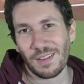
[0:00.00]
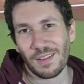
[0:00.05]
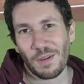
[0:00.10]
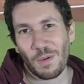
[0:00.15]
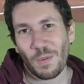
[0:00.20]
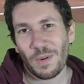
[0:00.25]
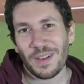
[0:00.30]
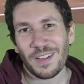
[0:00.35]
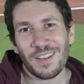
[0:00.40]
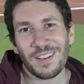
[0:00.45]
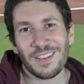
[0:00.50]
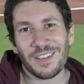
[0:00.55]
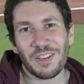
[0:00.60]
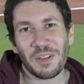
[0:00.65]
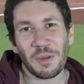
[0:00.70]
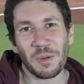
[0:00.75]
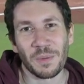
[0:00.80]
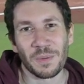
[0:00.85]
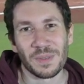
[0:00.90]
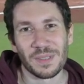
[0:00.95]
What are you going to
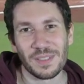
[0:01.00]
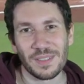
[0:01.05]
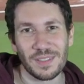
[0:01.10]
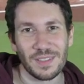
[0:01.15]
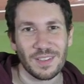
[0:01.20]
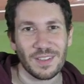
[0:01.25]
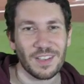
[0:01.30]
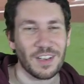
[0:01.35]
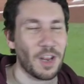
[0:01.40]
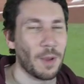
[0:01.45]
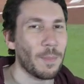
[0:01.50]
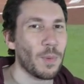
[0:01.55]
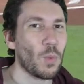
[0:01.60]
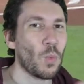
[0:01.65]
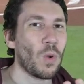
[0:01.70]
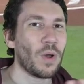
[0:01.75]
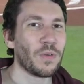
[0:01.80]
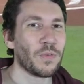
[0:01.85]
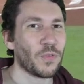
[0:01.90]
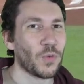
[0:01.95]
do? The number
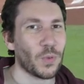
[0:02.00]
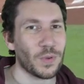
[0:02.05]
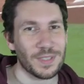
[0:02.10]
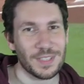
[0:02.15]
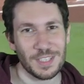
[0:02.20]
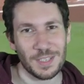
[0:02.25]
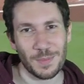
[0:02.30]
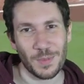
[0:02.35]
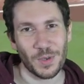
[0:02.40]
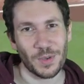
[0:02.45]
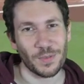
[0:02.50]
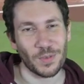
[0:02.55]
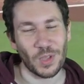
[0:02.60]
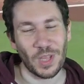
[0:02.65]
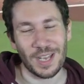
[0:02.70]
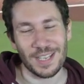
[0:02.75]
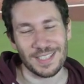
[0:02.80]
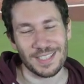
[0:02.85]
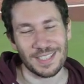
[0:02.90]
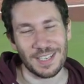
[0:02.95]
one four-seamer
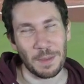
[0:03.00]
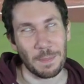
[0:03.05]
velocity,